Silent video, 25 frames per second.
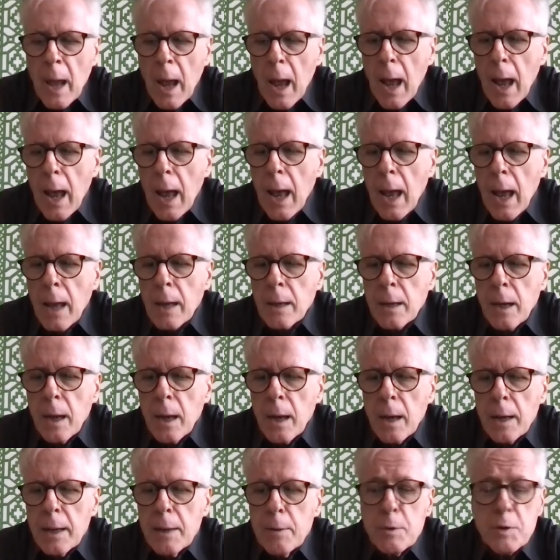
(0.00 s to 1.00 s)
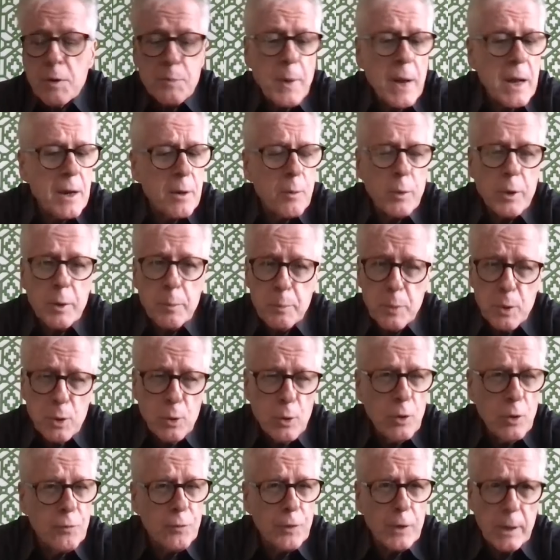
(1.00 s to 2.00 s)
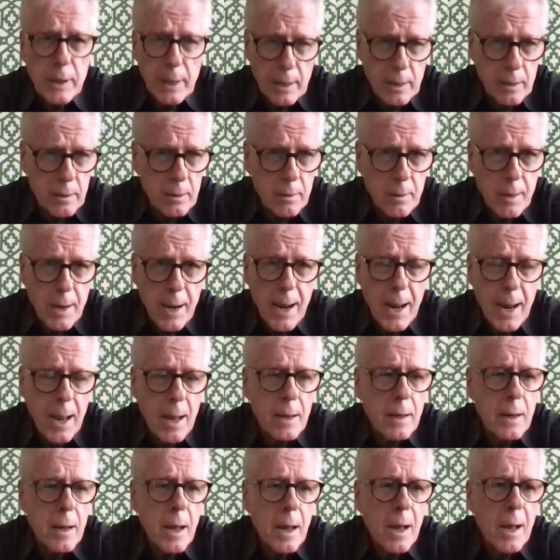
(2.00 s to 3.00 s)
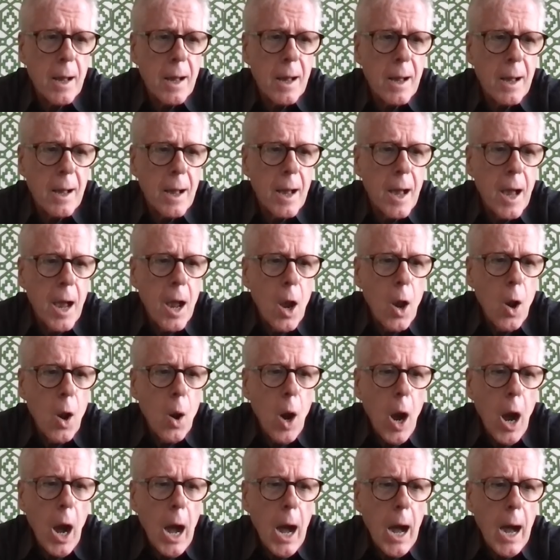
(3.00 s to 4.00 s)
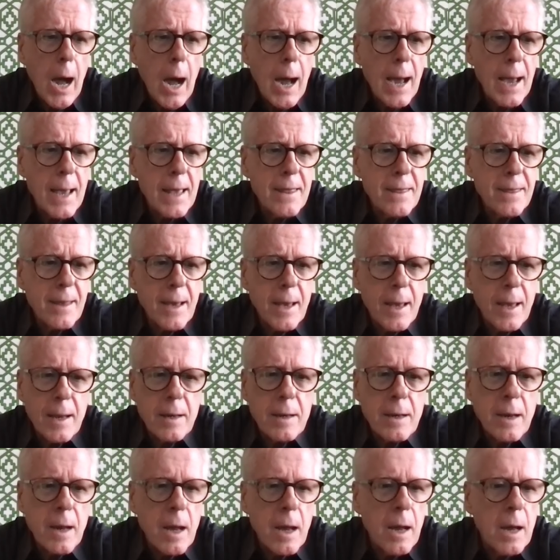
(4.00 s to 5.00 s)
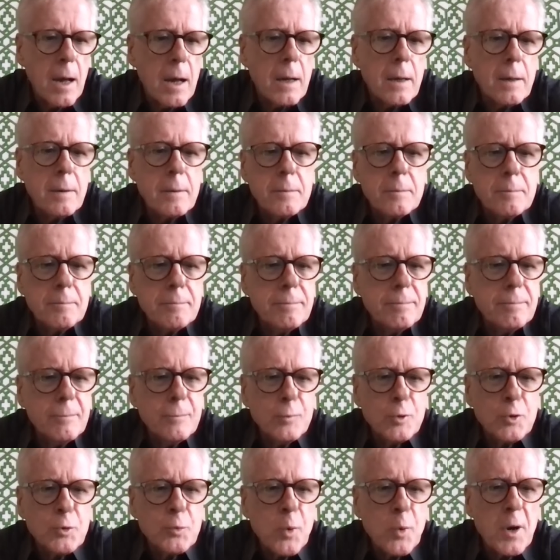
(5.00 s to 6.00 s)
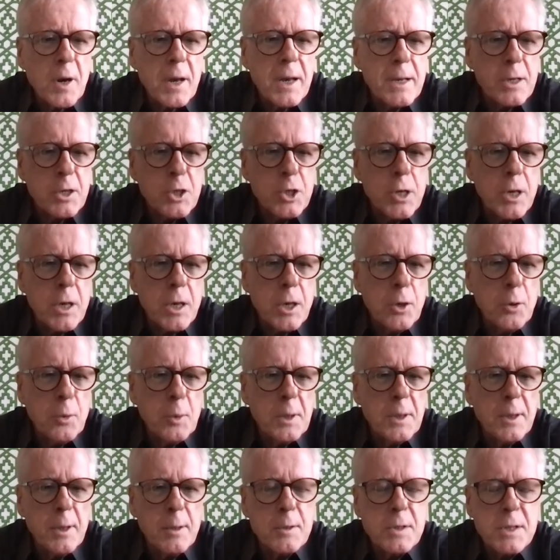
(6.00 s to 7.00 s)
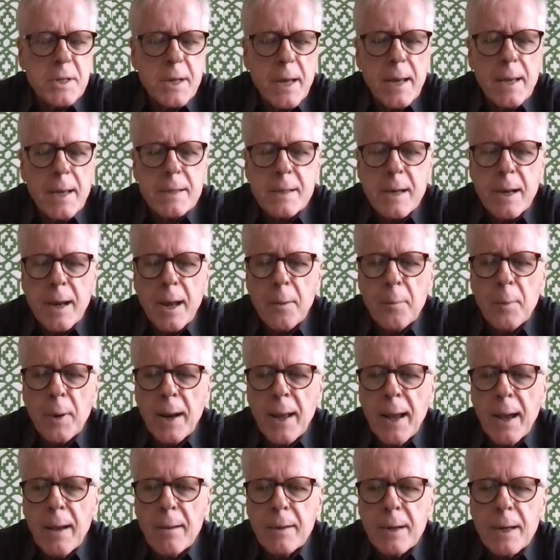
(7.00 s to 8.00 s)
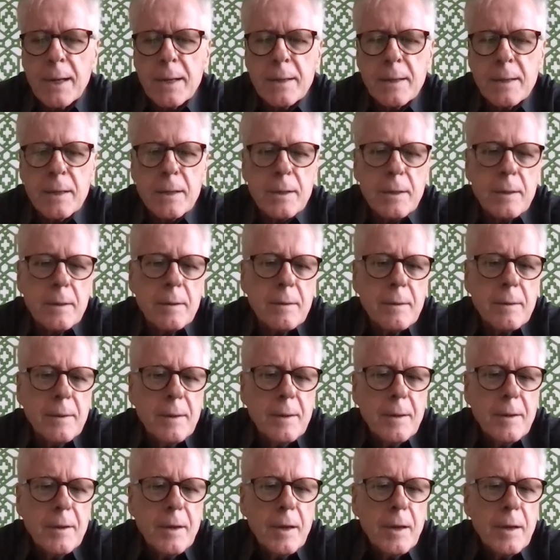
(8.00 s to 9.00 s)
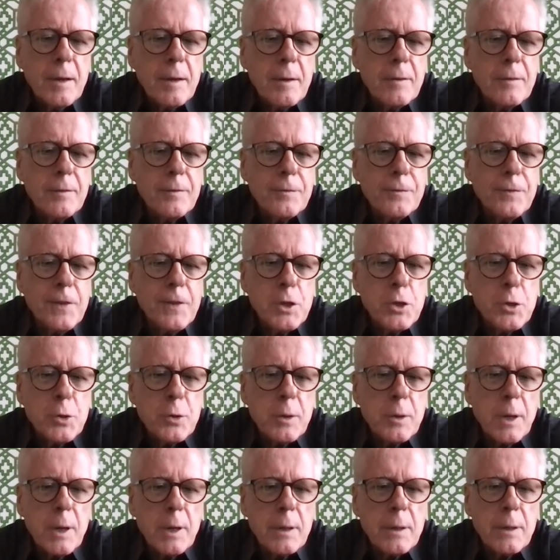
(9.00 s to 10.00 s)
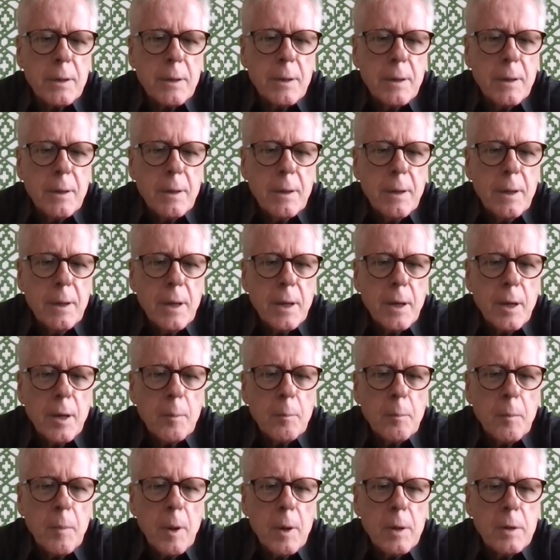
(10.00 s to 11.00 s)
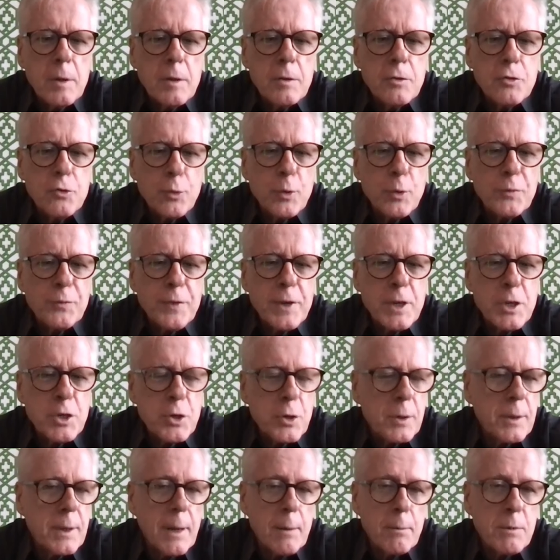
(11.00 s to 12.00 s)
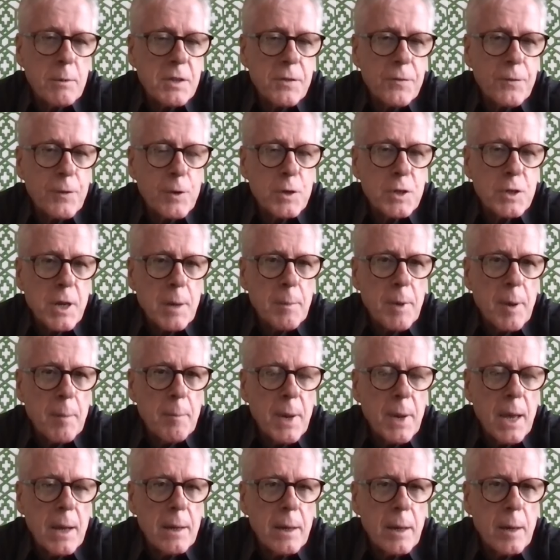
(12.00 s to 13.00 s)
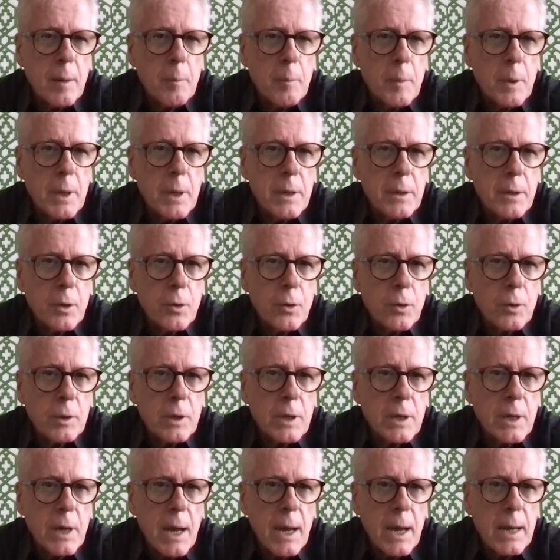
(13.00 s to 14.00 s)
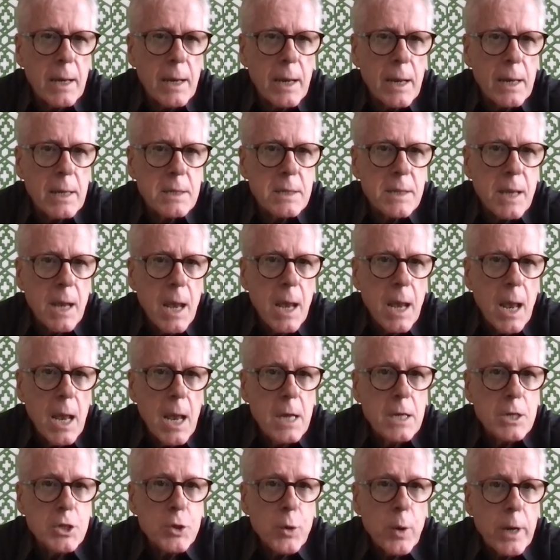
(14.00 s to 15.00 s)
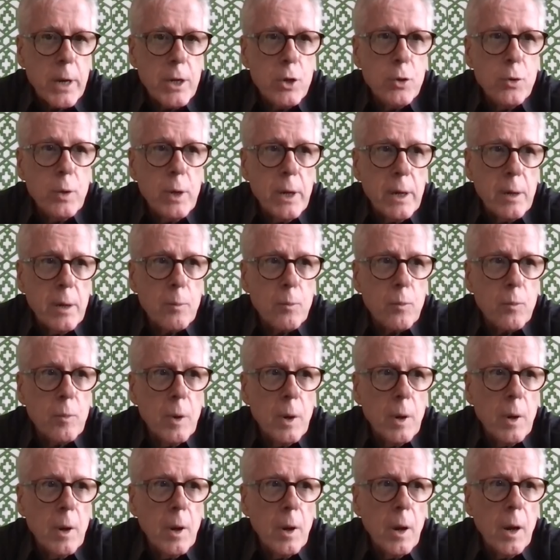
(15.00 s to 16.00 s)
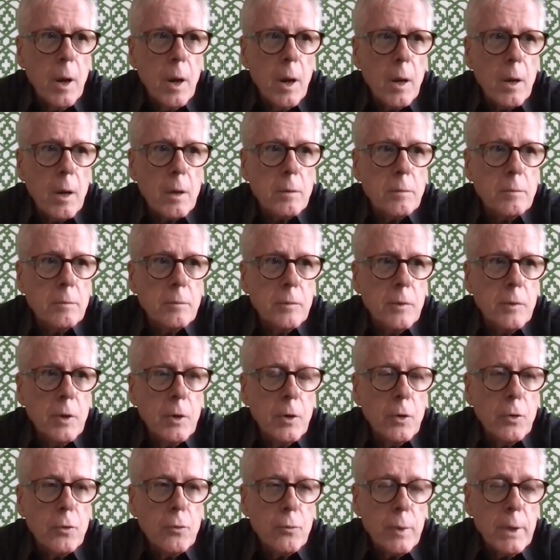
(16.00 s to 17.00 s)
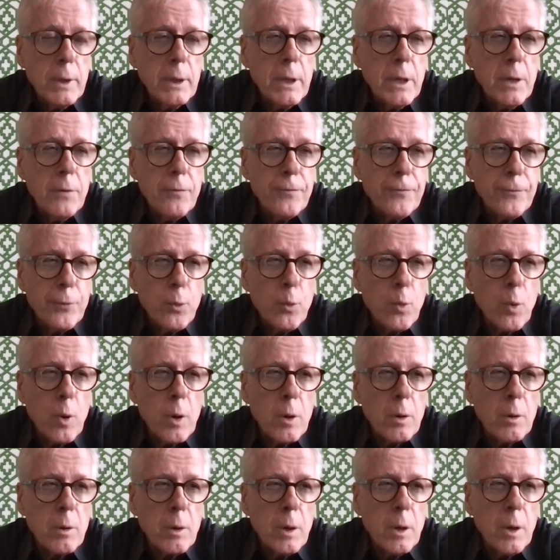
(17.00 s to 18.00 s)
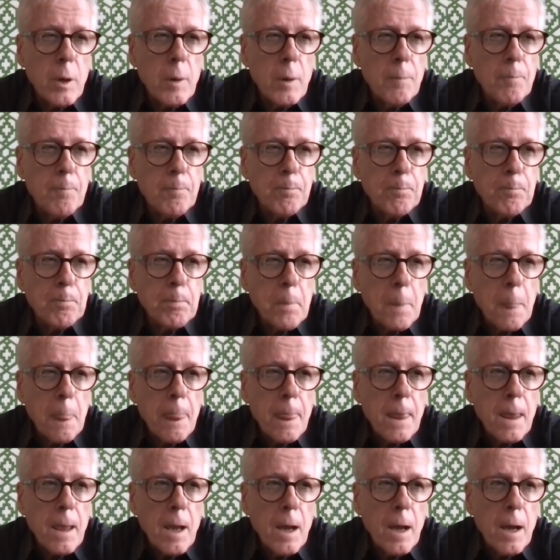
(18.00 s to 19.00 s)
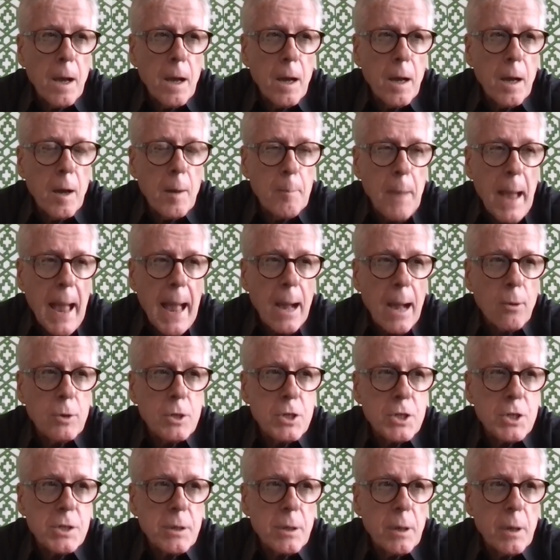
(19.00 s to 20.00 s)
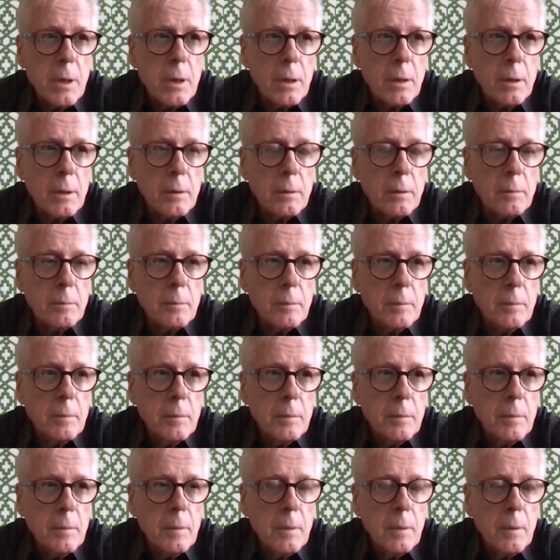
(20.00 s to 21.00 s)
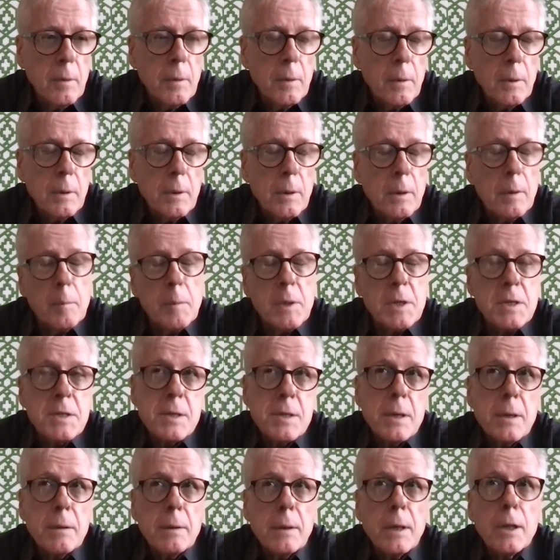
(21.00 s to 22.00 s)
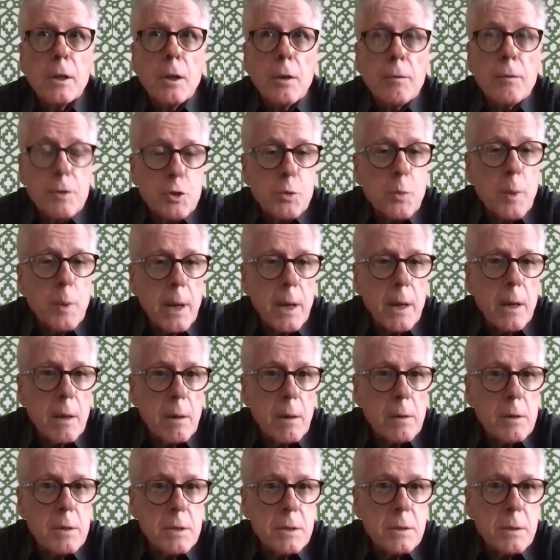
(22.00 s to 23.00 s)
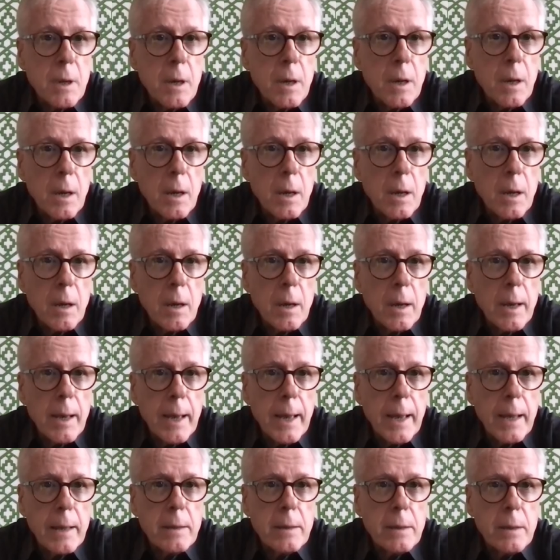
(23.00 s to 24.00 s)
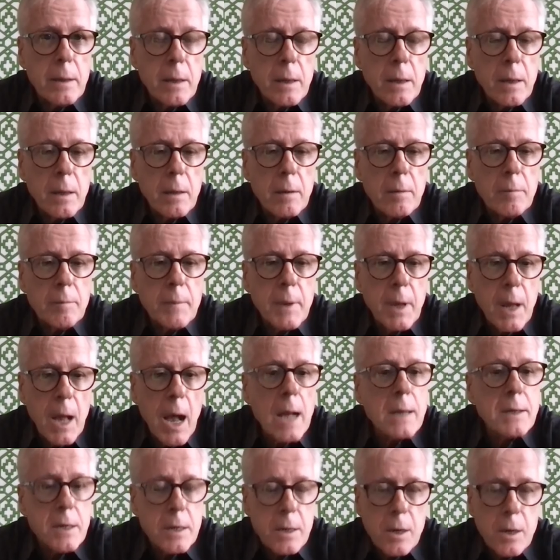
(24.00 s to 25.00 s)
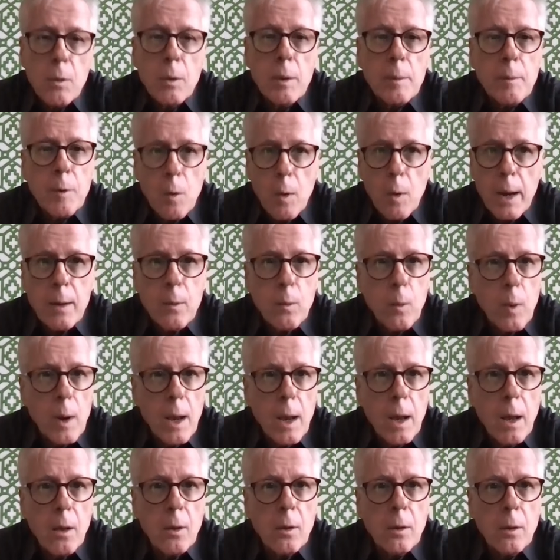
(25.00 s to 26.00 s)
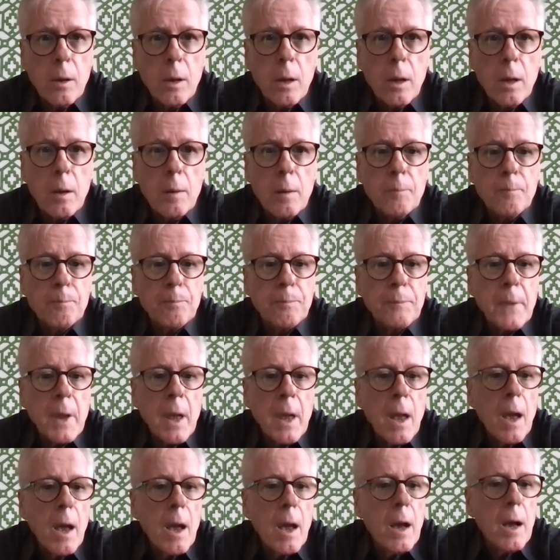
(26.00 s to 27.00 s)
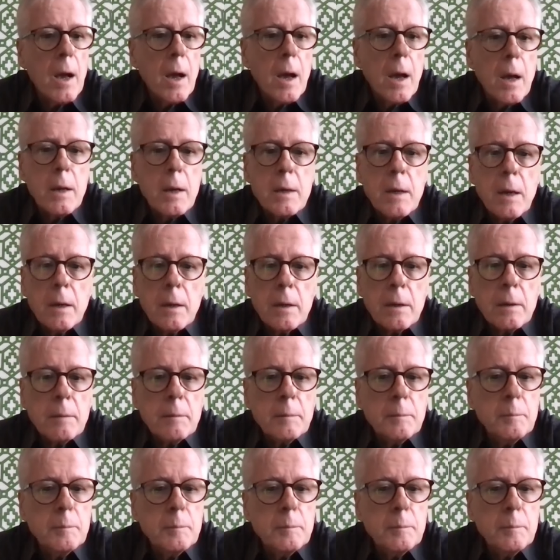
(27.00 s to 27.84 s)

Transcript: And uh, he responded with a beautiful letter. And uh, I then uh, was working at GQ in those days. And I went out and I did a, a, feature on him, short feature. And that was the first time I met him in the early 90s. So I knew him uh, really for um, about. Um, let me see, a little over 20 years, uh, and uh, got to know him quite well. Um, uh,